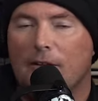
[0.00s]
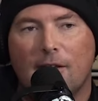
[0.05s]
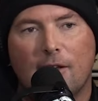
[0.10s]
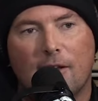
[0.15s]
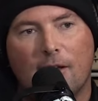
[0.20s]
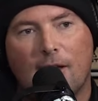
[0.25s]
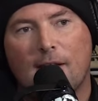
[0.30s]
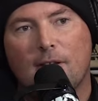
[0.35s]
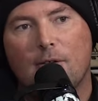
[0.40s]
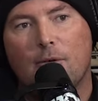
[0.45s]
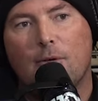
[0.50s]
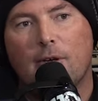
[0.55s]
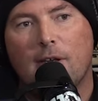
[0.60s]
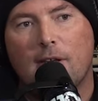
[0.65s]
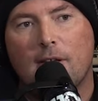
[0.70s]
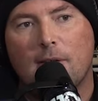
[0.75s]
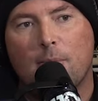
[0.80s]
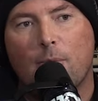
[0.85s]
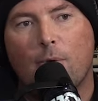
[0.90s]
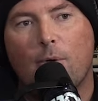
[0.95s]
you're going to get the
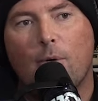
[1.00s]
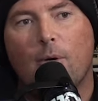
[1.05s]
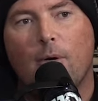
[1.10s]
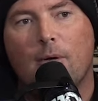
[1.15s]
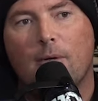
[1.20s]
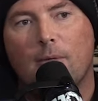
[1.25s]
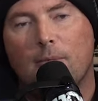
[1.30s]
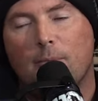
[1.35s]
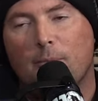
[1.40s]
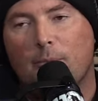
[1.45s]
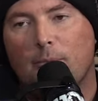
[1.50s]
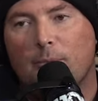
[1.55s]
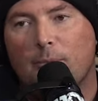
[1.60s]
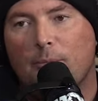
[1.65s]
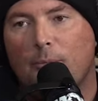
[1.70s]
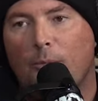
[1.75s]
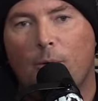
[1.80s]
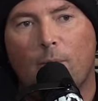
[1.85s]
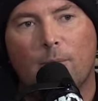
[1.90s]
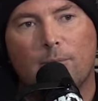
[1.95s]
hook into more,
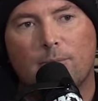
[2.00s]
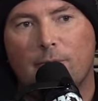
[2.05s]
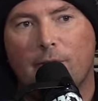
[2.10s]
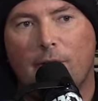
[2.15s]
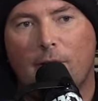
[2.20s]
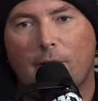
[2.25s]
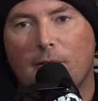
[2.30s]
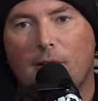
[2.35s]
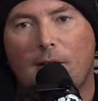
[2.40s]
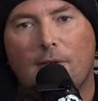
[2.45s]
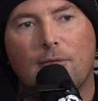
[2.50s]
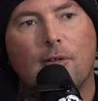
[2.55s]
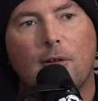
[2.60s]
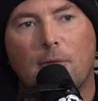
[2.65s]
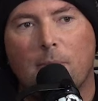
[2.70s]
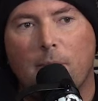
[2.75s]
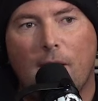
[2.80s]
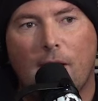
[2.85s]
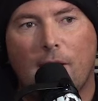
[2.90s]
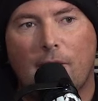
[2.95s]
you know,
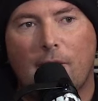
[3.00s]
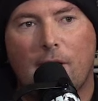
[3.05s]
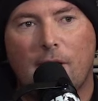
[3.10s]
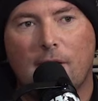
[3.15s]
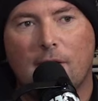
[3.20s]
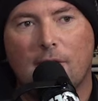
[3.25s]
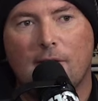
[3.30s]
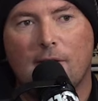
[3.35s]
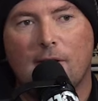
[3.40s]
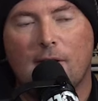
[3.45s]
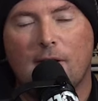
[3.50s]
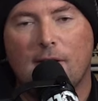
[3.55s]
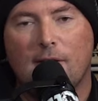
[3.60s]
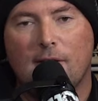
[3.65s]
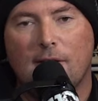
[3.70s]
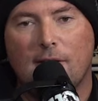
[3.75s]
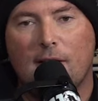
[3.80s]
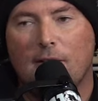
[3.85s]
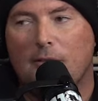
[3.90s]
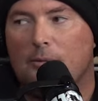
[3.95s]
lifelong park riders. And I
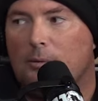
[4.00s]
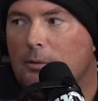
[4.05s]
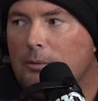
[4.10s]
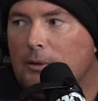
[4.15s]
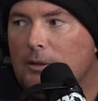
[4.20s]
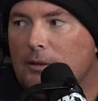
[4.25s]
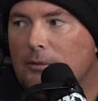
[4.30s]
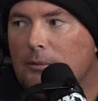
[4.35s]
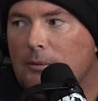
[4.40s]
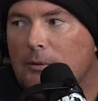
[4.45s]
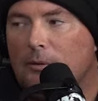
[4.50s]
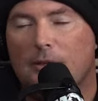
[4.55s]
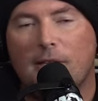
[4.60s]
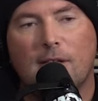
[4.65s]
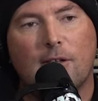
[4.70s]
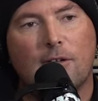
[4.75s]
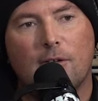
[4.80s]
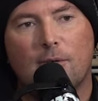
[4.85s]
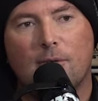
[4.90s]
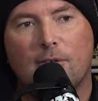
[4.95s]
think that's what we all
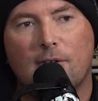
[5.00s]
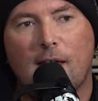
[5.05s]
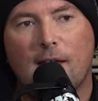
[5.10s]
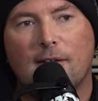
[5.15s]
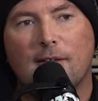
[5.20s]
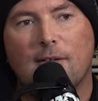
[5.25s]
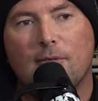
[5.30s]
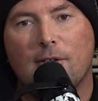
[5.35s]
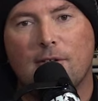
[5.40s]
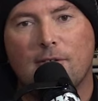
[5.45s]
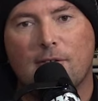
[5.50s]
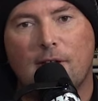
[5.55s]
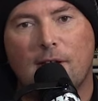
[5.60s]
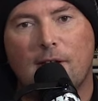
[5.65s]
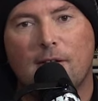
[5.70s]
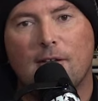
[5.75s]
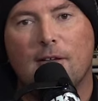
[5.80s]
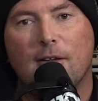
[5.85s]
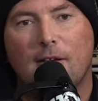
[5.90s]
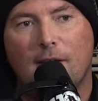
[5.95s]
need to do, is actively
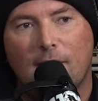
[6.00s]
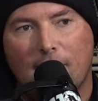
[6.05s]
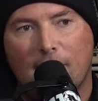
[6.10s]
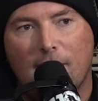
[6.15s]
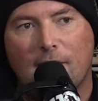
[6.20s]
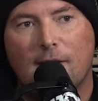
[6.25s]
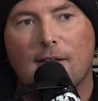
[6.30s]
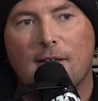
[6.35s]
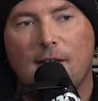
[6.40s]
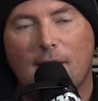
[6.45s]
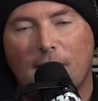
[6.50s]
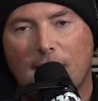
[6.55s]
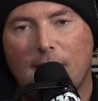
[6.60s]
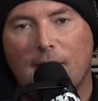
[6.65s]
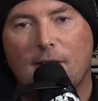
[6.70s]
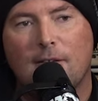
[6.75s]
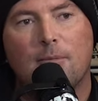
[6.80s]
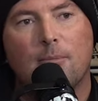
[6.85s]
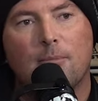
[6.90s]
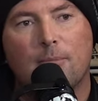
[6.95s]
try and get
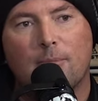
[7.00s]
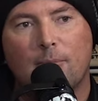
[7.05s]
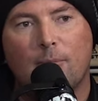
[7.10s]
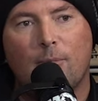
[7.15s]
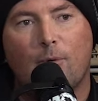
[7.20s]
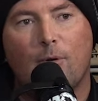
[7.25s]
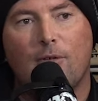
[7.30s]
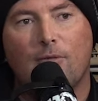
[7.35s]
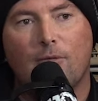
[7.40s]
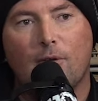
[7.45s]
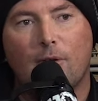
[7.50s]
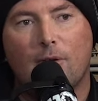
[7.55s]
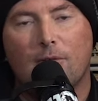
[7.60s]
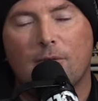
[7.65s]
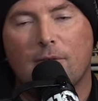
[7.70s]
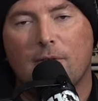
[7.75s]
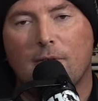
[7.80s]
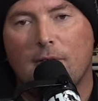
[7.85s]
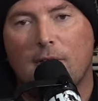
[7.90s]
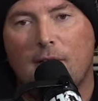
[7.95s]
kids more
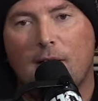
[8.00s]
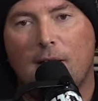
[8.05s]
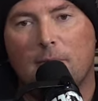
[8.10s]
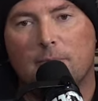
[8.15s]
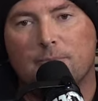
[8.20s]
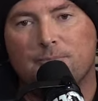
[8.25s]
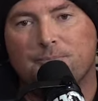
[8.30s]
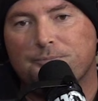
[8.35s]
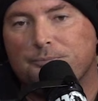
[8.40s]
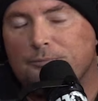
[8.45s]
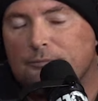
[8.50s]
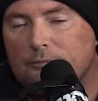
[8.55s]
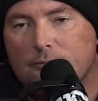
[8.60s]
involved. And